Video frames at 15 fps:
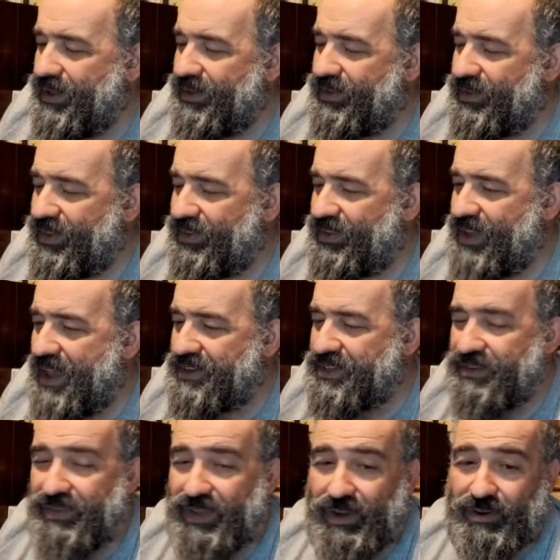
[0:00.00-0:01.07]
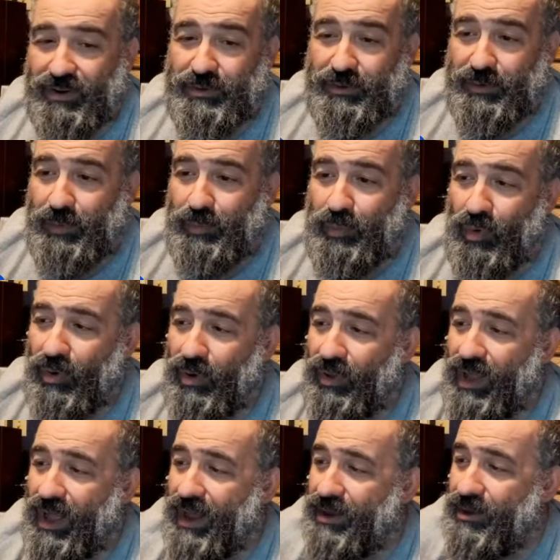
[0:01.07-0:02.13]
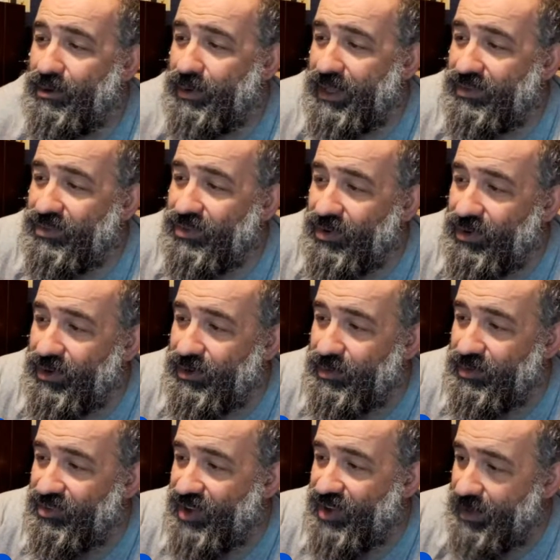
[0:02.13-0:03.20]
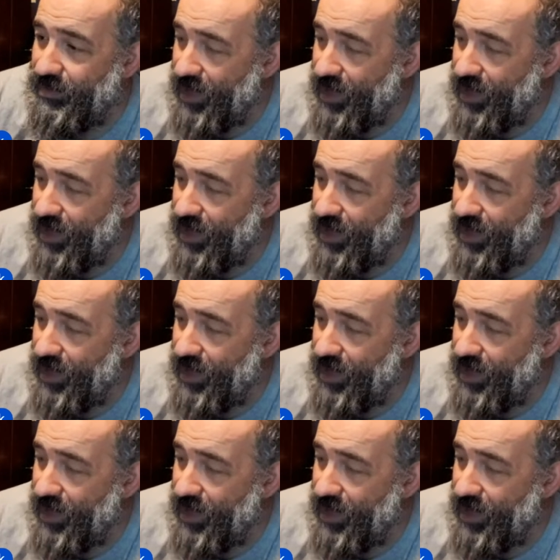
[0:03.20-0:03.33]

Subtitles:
So this action figure is supposed to be poor old Otto who gets turned into a Snake